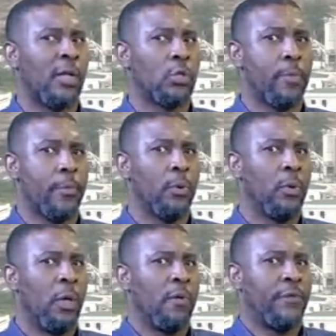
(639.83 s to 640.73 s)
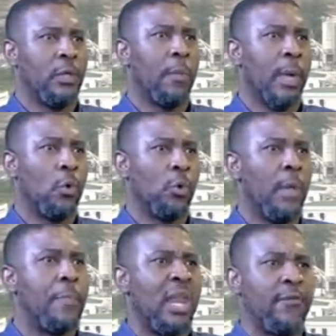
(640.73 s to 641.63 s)
and some people feel that they
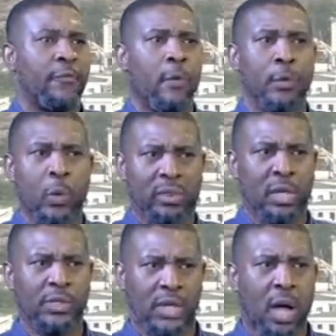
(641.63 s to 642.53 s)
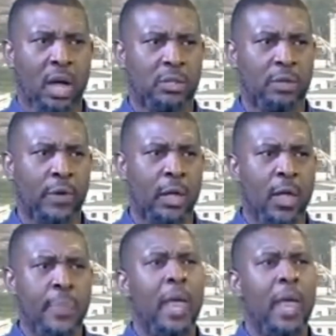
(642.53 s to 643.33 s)
benefit from the way things are and stuff like that.